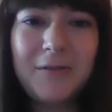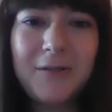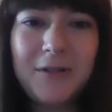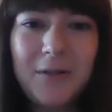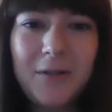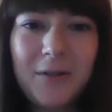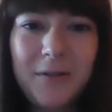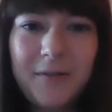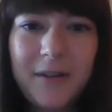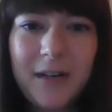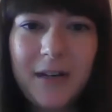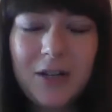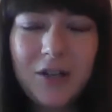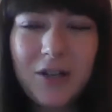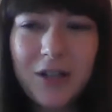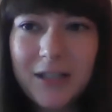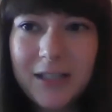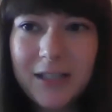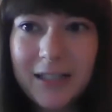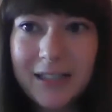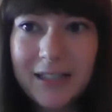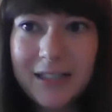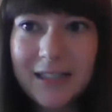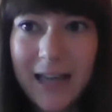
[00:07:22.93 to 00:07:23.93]
And there was sort of an
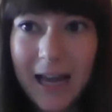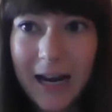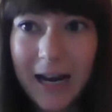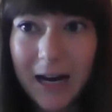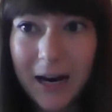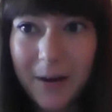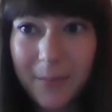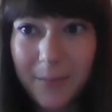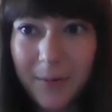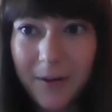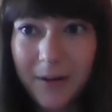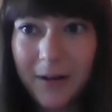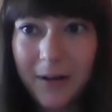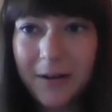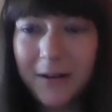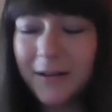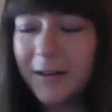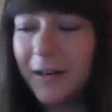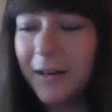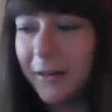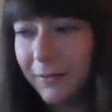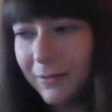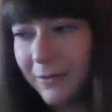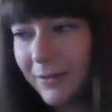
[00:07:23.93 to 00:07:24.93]
interesting setup.
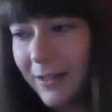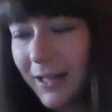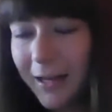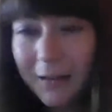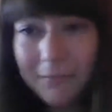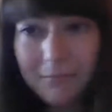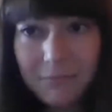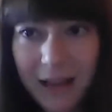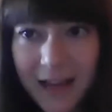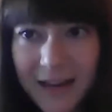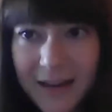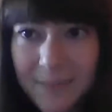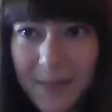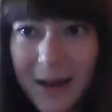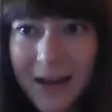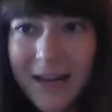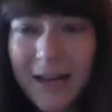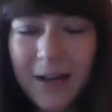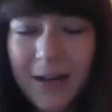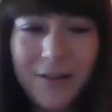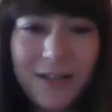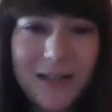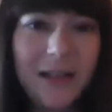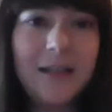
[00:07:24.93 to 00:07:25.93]
You know, like
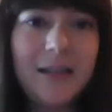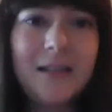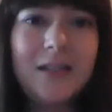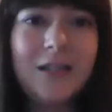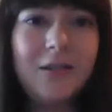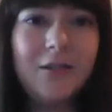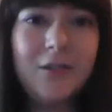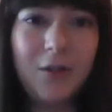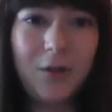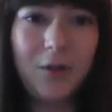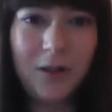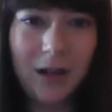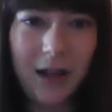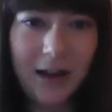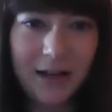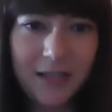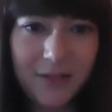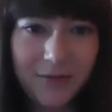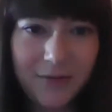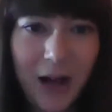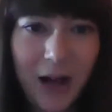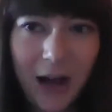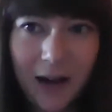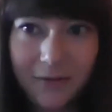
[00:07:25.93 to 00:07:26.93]
many hotels, there's all
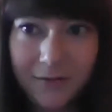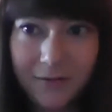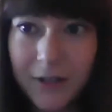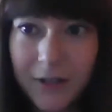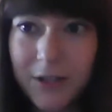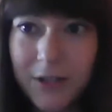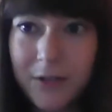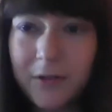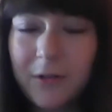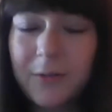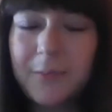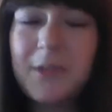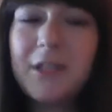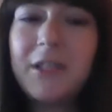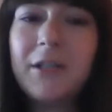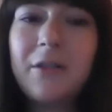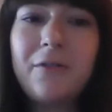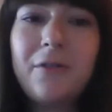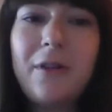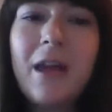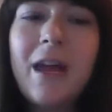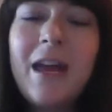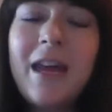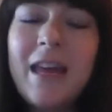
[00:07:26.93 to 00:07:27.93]
kinds of conference rooms.
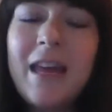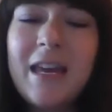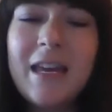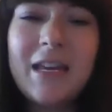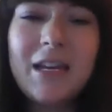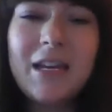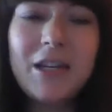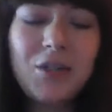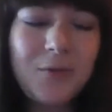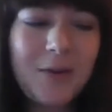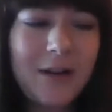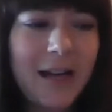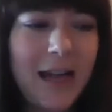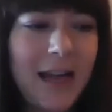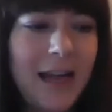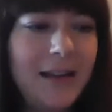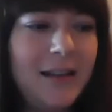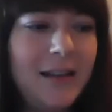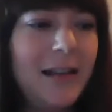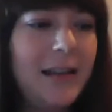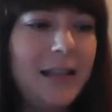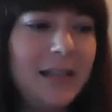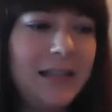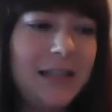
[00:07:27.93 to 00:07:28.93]
So each one
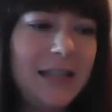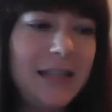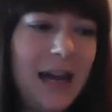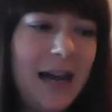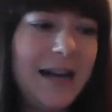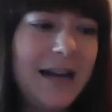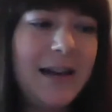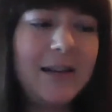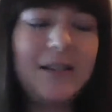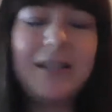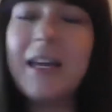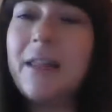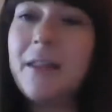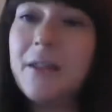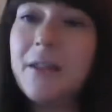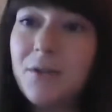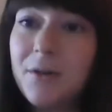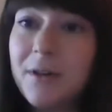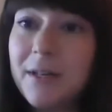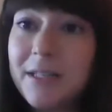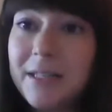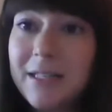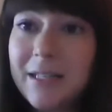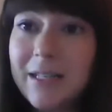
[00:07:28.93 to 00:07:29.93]
had like a sign outside the
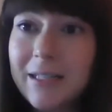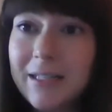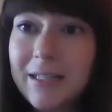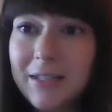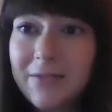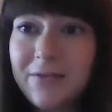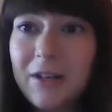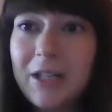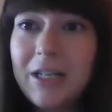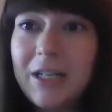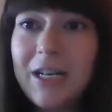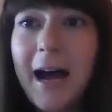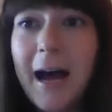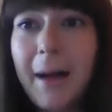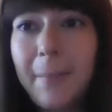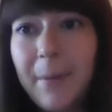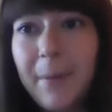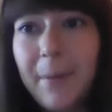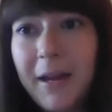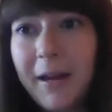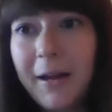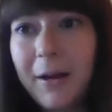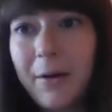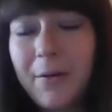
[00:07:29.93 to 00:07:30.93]
door that said a different
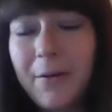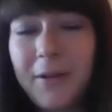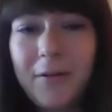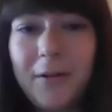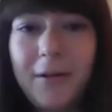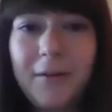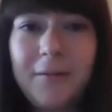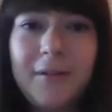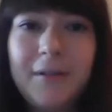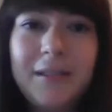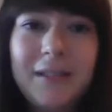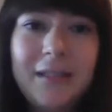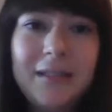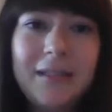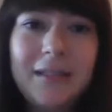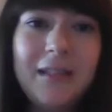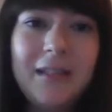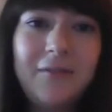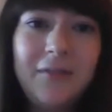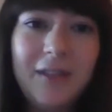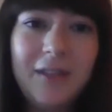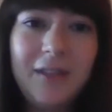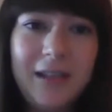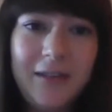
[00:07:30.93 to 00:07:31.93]
topic, whether it was
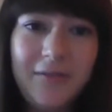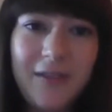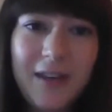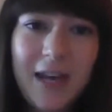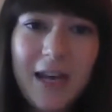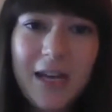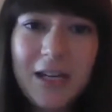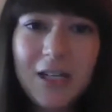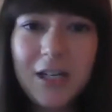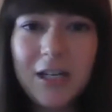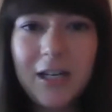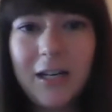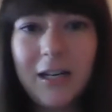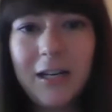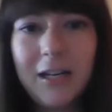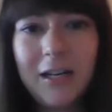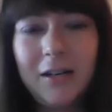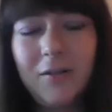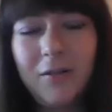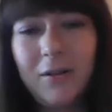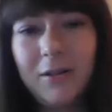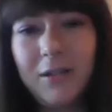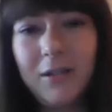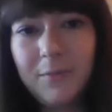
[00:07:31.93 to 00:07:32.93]
civil
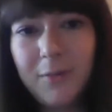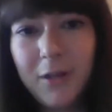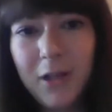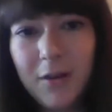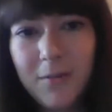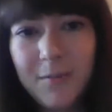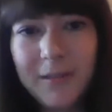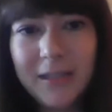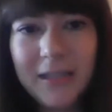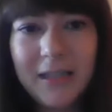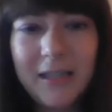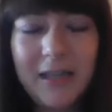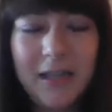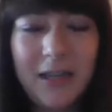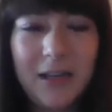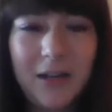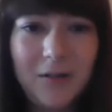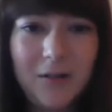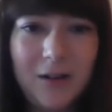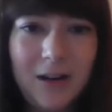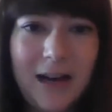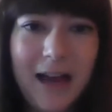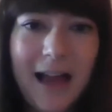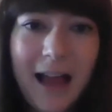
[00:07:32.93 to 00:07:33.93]
aviation or
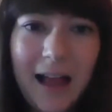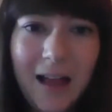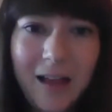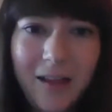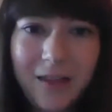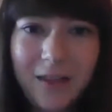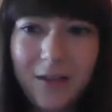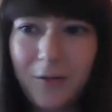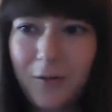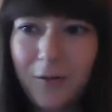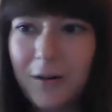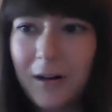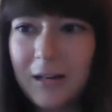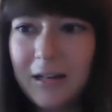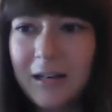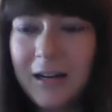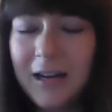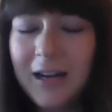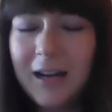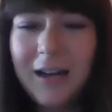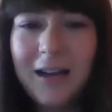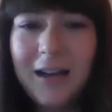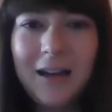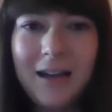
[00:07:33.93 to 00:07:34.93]
diplomacy or health or
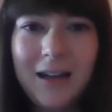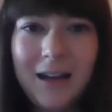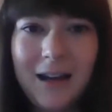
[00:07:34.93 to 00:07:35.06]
